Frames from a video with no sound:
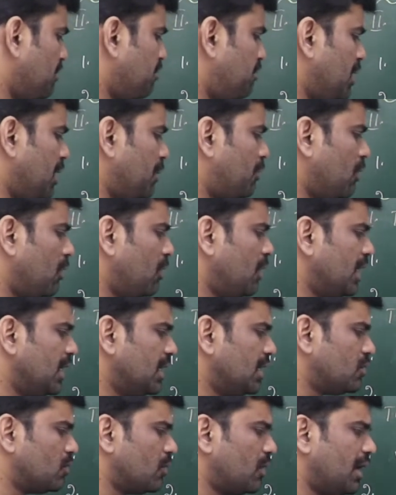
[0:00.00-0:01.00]
People who
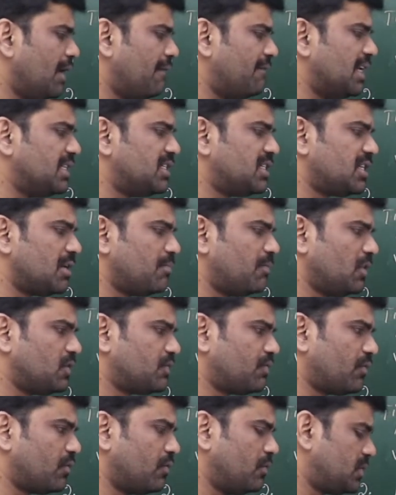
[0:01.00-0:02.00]
eat only
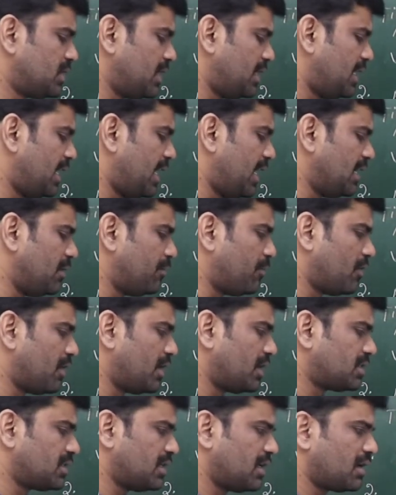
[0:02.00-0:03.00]
vegetables, fruits and dairy
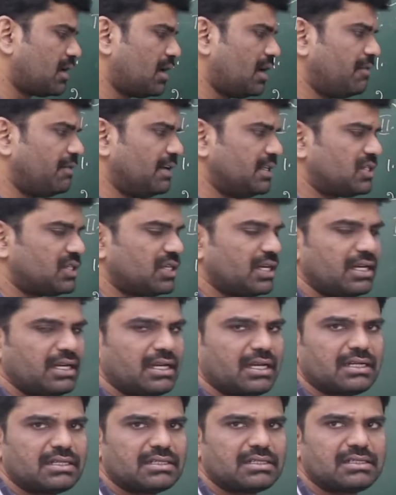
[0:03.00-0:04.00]
products are called
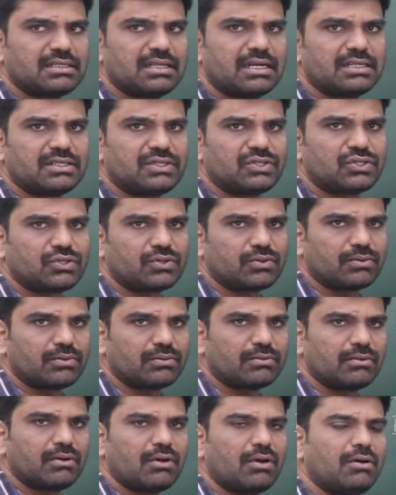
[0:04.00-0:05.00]
vegetarians. That is
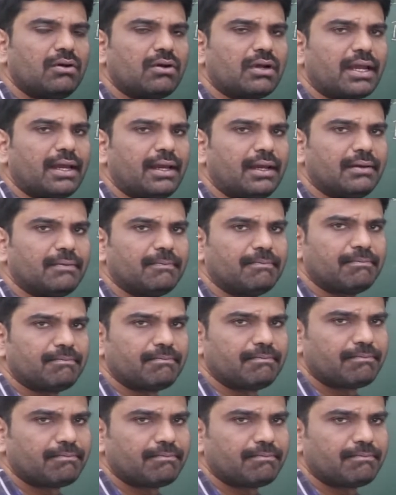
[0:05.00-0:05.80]
true. Okay.